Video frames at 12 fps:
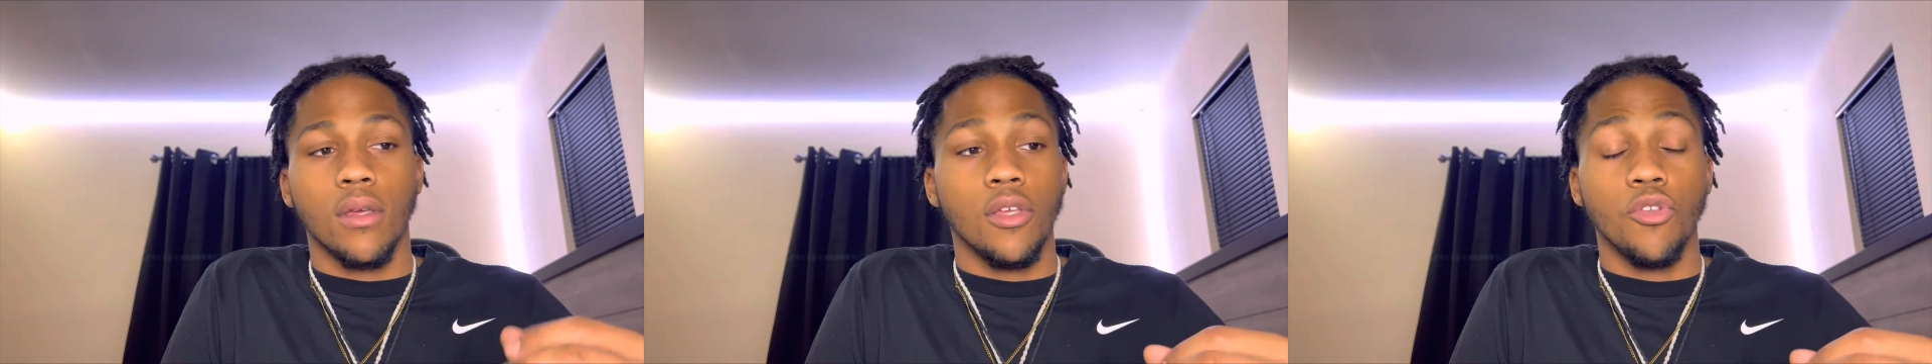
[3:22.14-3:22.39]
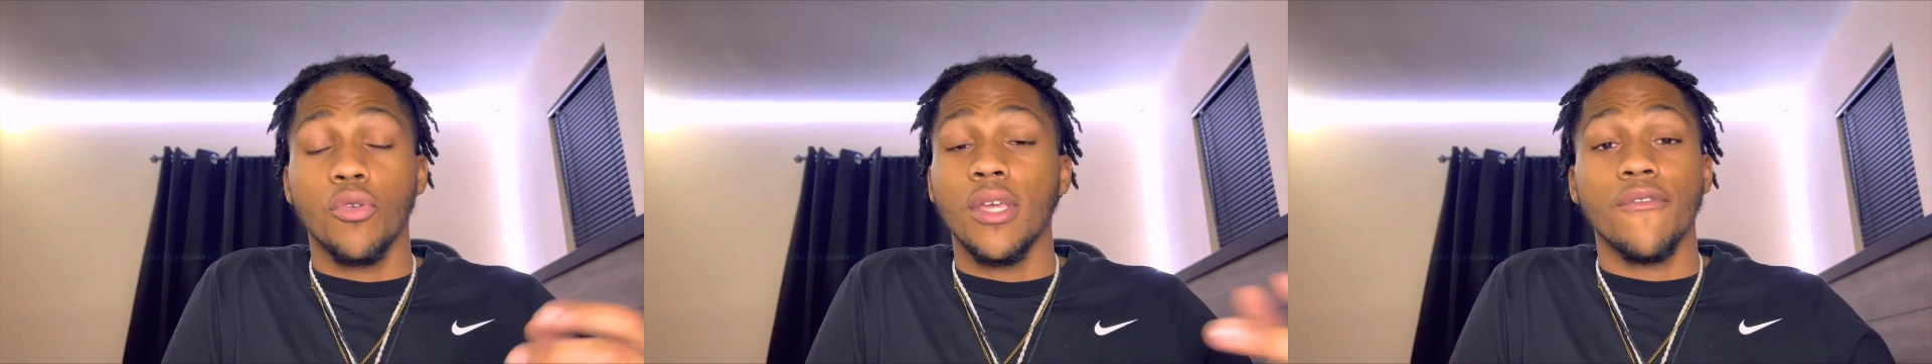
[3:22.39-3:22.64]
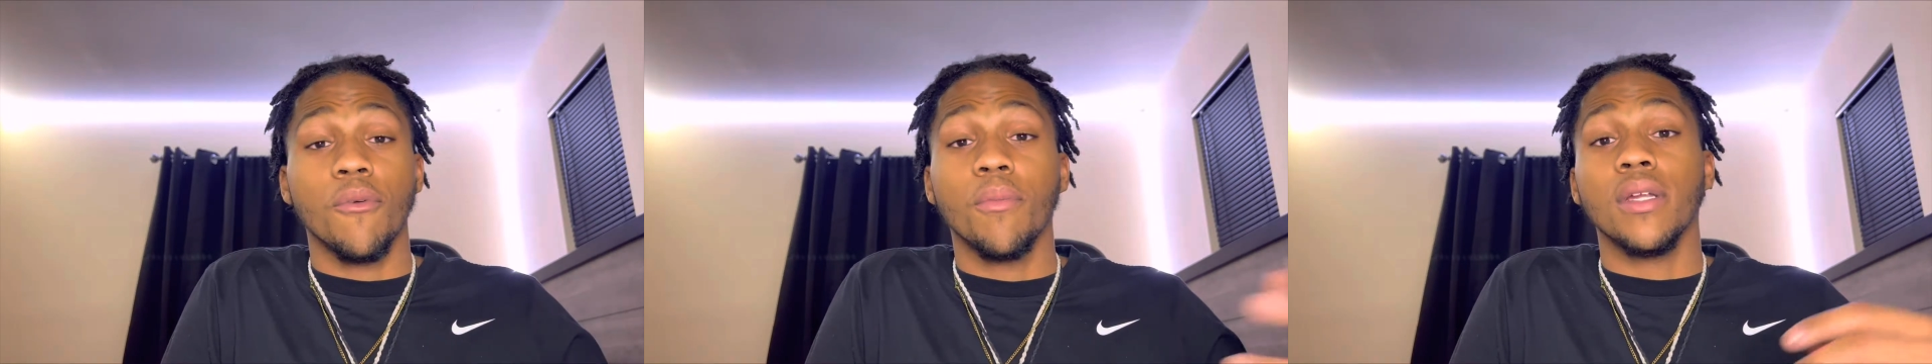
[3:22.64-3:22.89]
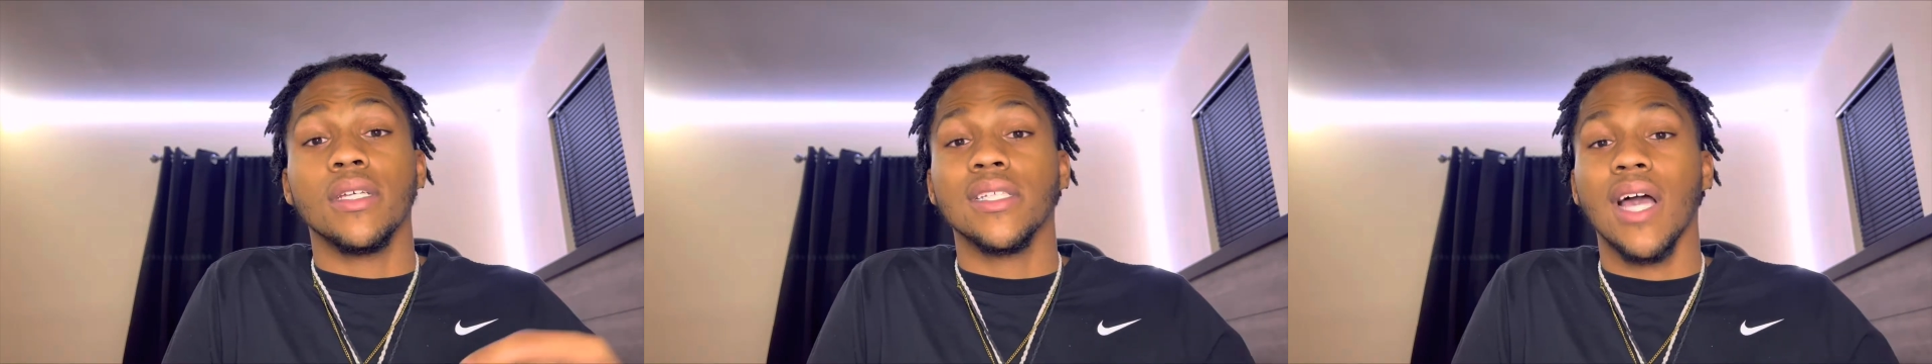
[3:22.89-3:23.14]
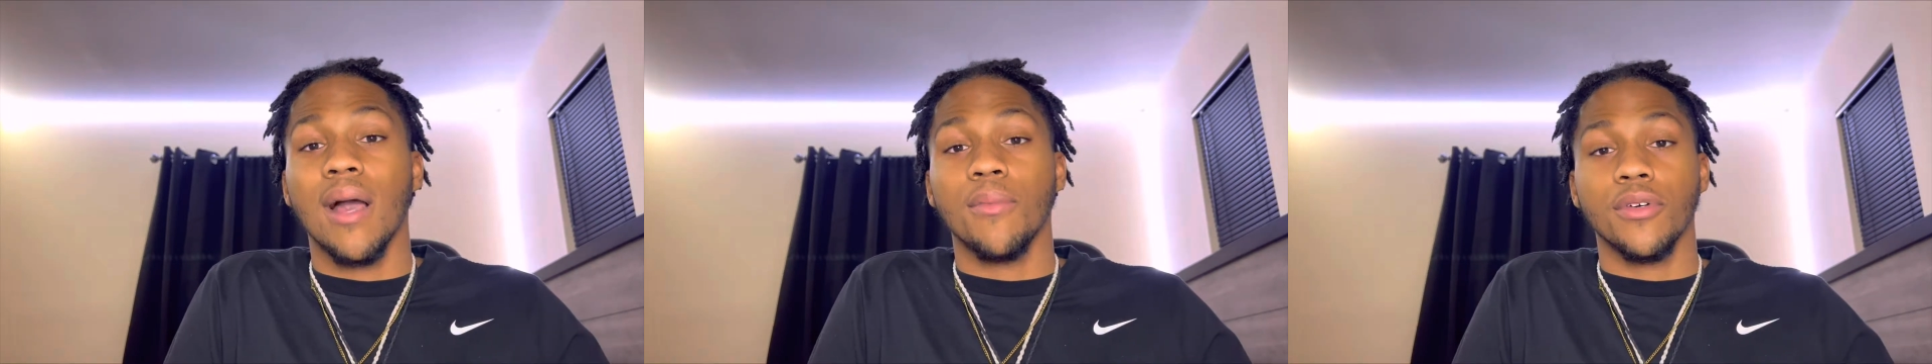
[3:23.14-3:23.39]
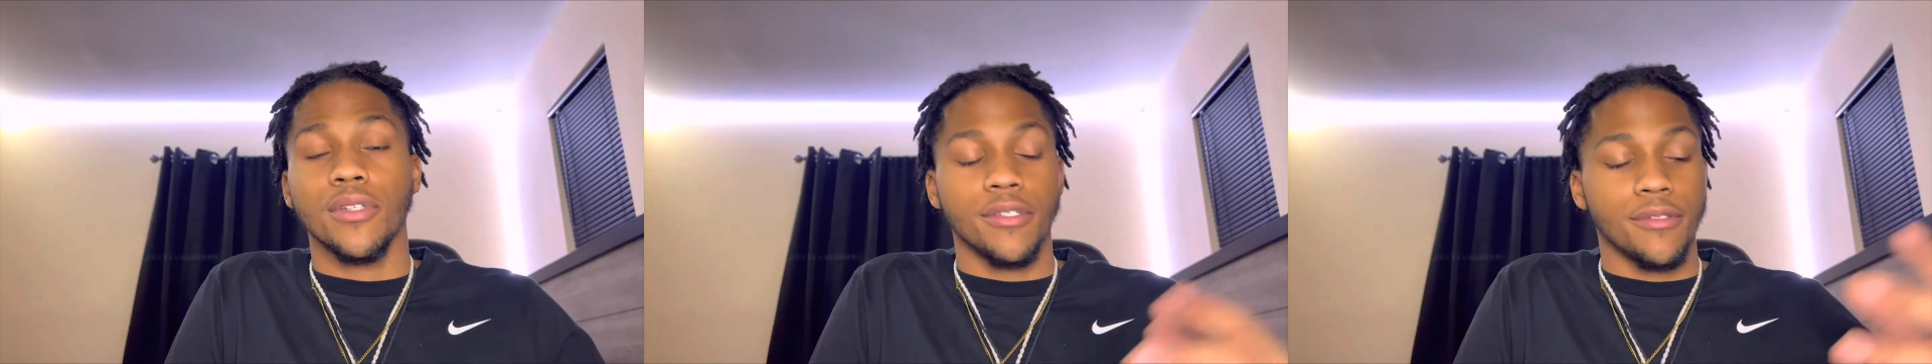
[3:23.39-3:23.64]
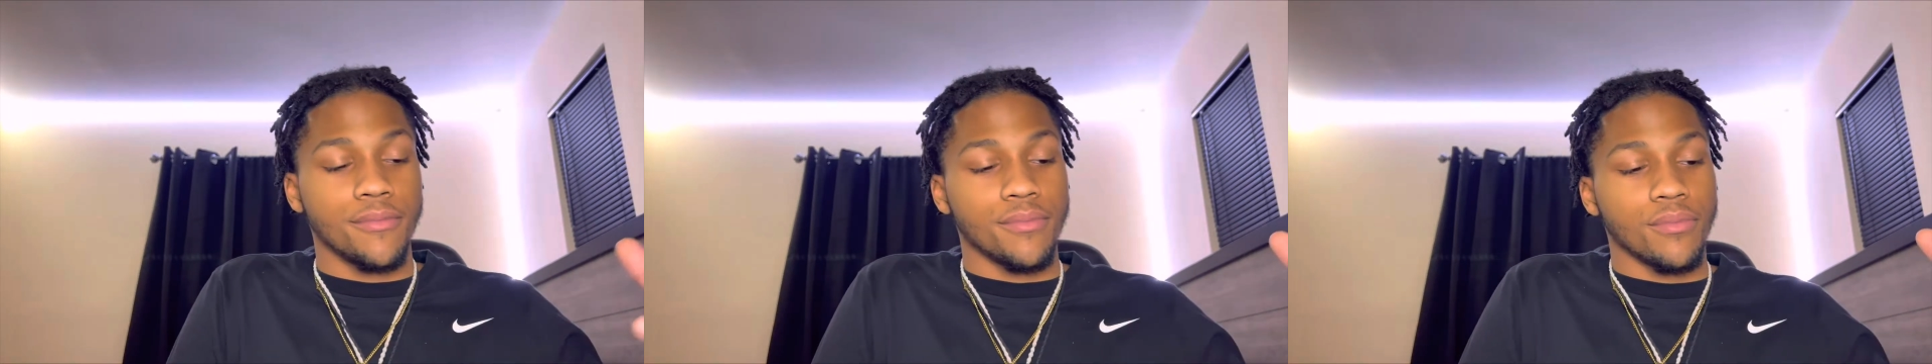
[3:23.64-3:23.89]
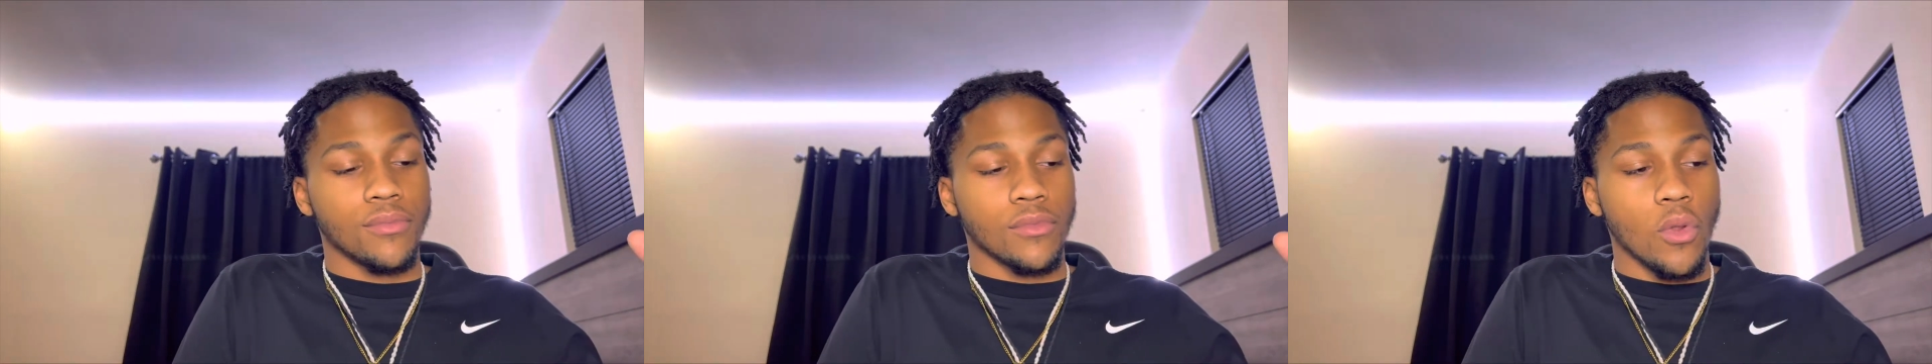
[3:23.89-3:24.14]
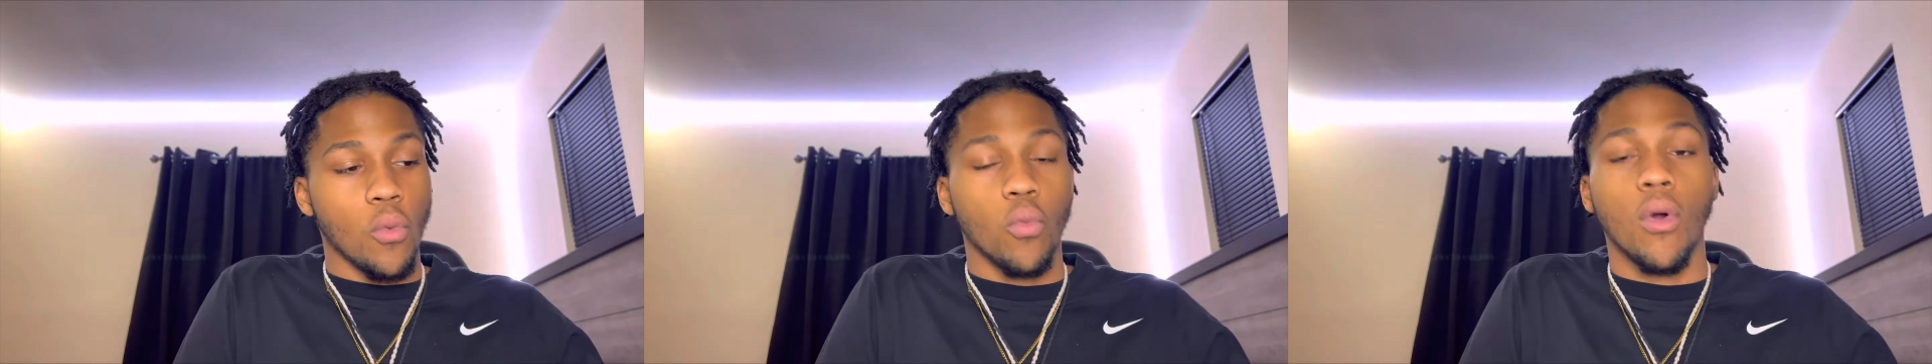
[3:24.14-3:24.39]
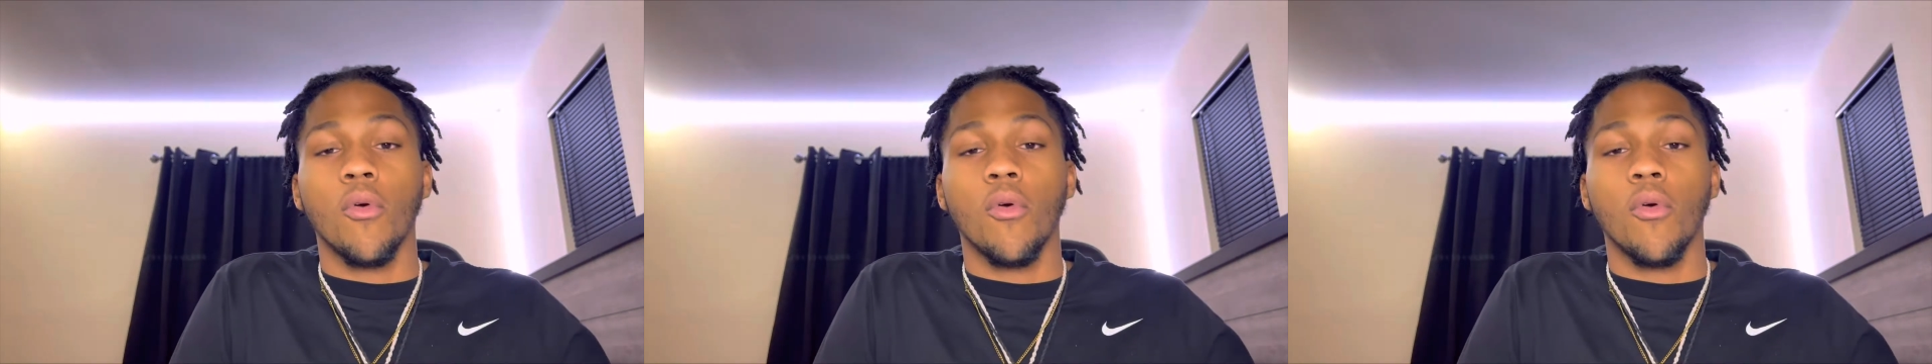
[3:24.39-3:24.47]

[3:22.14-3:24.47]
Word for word: you can even put a time on it what